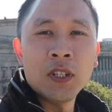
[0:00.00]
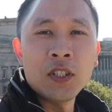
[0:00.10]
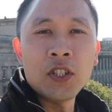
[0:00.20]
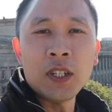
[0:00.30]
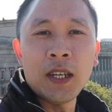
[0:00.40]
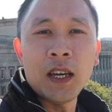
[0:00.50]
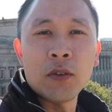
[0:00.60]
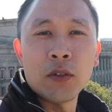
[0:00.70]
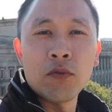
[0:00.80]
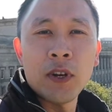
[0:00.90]
Check it
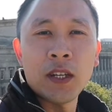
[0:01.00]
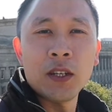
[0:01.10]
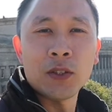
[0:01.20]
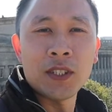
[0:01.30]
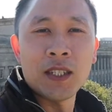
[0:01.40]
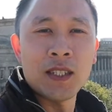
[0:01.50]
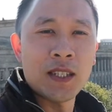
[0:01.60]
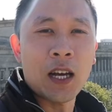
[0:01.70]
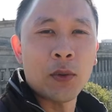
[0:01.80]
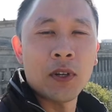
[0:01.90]
out, the Radio City
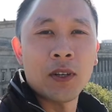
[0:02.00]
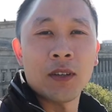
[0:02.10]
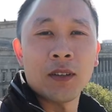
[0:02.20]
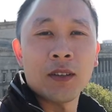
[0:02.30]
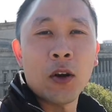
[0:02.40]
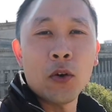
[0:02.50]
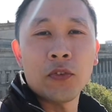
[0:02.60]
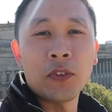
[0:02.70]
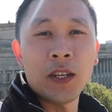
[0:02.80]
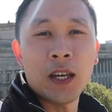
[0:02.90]
Tower.
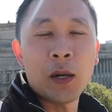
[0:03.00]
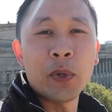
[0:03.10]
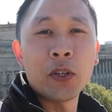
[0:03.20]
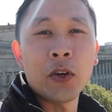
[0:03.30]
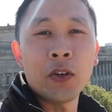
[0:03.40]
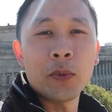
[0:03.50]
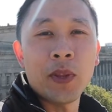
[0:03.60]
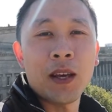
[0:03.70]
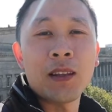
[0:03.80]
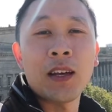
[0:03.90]
Hopefully I'll be going up
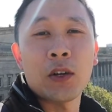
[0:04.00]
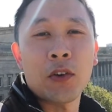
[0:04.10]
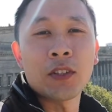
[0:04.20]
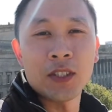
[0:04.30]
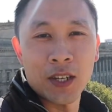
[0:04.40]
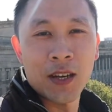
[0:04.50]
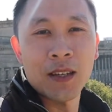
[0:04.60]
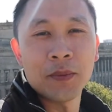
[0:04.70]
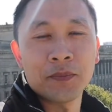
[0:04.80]
there later on today.